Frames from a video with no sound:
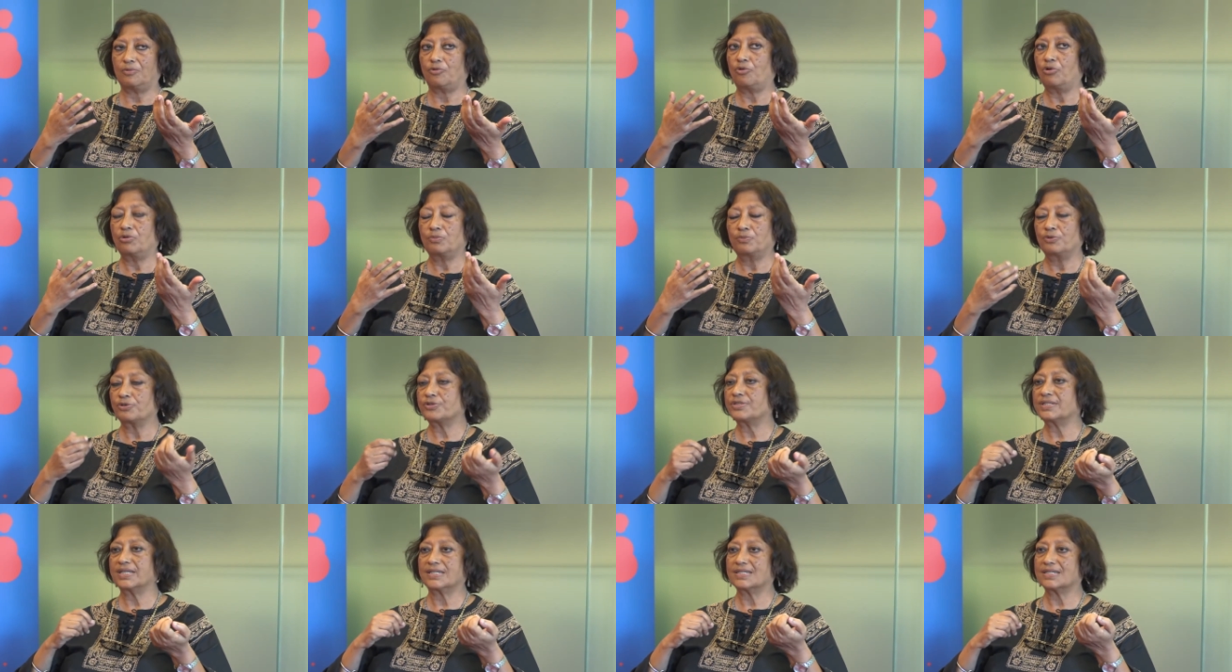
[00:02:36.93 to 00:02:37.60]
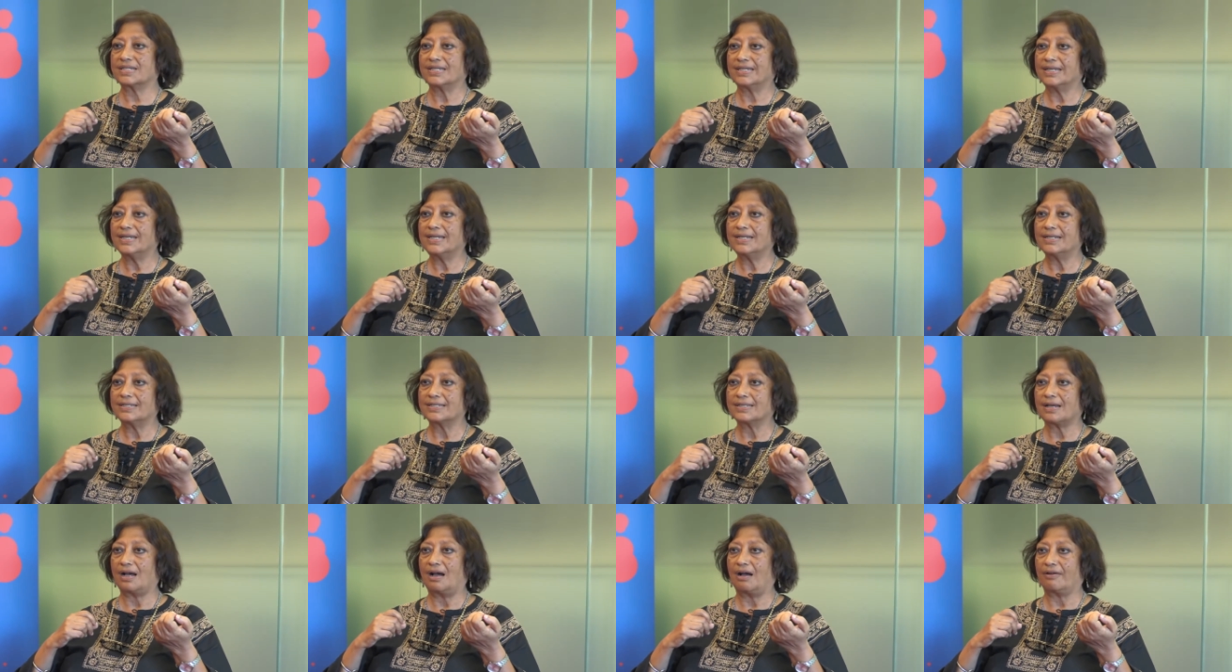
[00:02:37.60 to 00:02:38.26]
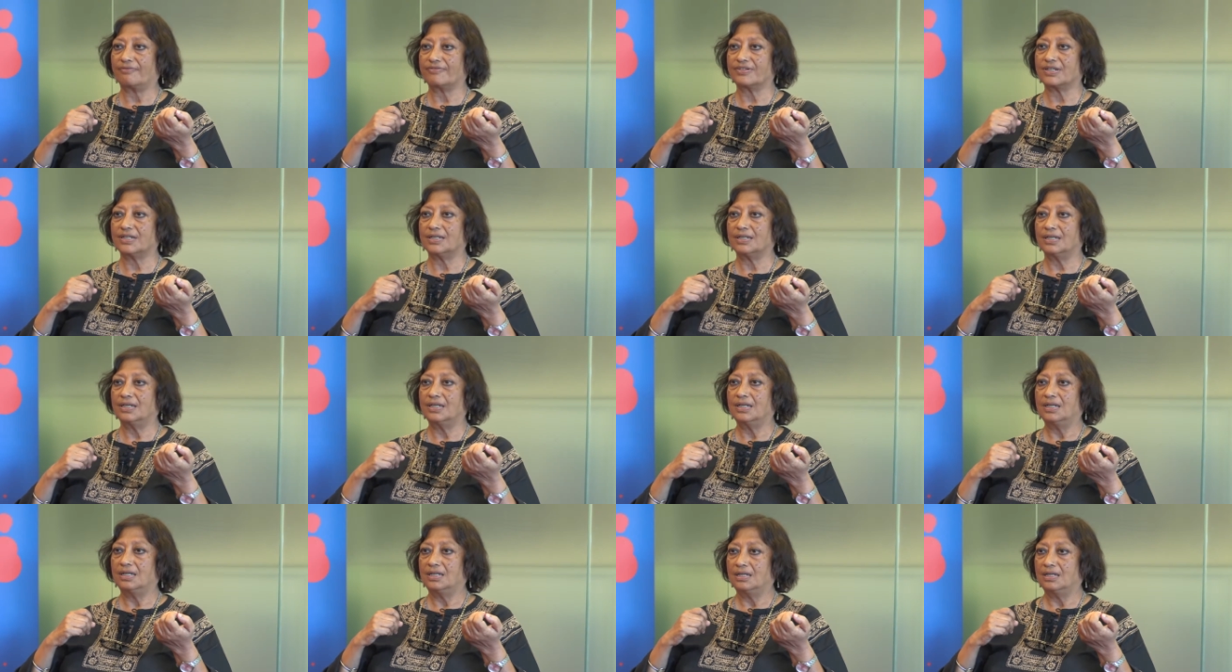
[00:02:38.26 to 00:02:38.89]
almost 60 years after